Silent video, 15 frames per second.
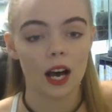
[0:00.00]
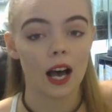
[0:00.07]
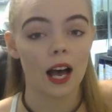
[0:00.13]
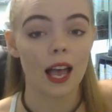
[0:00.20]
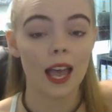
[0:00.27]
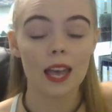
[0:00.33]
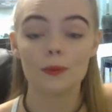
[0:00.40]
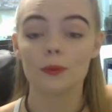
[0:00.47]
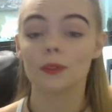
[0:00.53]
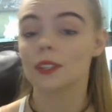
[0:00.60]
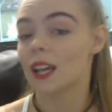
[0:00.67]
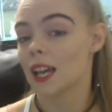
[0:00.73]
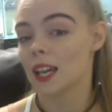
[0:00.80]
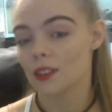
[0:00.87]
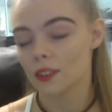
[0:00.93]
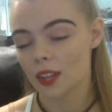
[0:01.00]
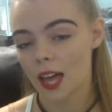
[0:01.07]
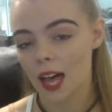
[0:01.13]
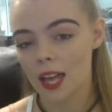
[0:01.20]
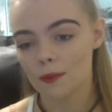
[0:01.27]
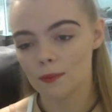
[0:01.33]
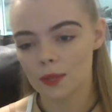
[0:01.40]
able to handle
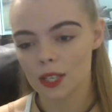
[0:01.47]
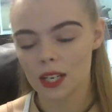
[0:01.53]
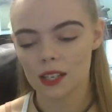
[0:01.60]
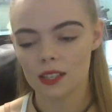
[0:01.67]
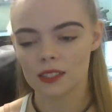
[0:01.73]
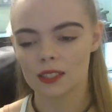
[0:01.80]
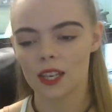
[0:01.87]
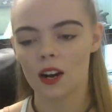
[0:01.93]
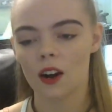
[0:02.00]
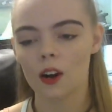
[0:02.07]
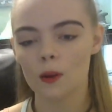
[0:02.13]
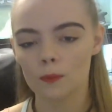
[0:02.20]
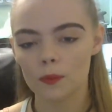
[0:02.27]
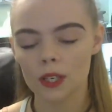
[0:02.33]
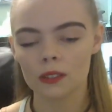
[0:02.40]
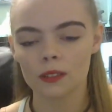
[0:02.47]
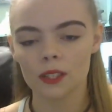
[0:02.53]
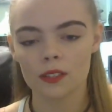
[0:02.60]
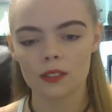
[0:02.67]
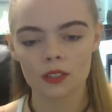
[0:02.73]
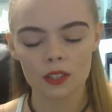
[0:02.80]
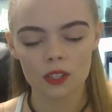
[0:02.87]
that because they are big
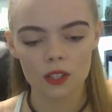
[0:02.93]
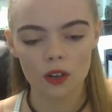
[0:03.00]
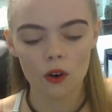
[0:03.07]
lizards.